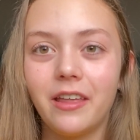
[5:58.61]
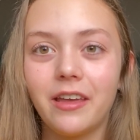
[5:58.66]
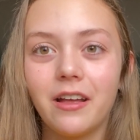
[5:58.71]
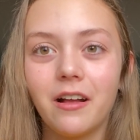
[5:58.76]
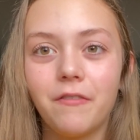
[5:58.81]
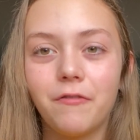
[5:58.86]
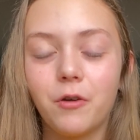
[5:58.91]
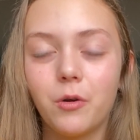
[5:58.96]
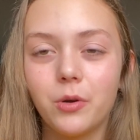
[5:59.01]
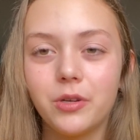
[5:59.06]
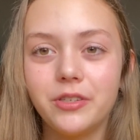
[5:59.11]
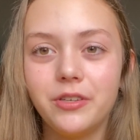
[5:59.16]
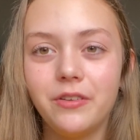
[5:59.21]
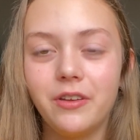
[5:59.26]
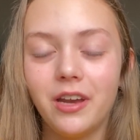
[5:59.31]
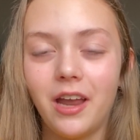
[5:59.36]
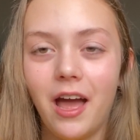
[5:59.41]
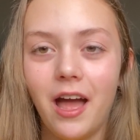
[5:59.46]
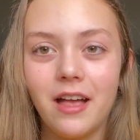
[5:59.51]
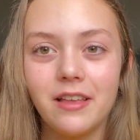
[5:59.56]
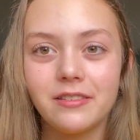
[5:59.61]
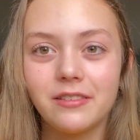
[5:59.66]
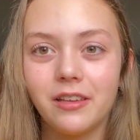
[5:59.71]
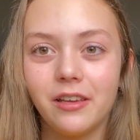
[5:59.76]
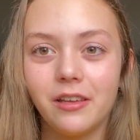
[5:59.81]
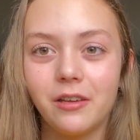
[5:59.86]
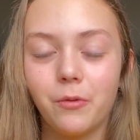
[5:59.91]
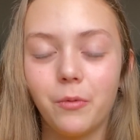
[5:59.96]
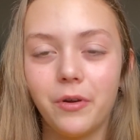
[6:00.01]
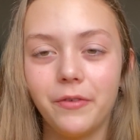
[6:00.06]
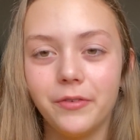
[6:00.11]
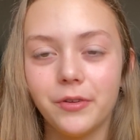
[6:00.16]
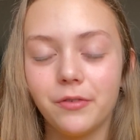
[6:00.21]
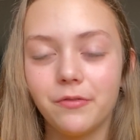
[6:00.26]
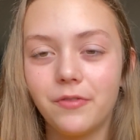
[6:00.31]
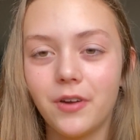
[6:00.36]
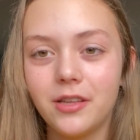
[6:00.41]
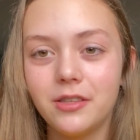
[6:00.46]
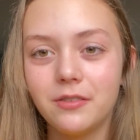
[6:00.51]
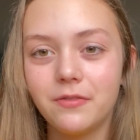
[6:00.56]
Like, of course you can ask like one of your
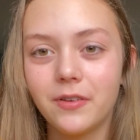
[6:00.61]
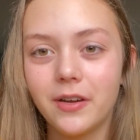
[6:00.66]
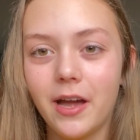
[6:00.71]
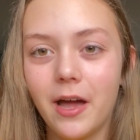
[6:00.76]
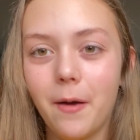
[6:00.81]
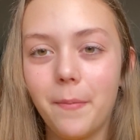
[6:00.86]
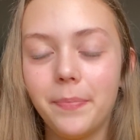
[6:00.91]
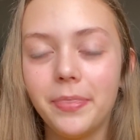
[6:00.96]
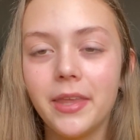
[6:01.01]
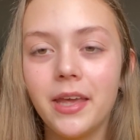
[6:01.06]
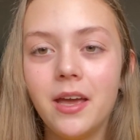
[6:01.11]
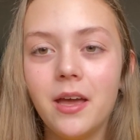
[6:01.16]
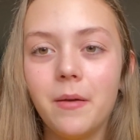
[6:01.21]
friends for help,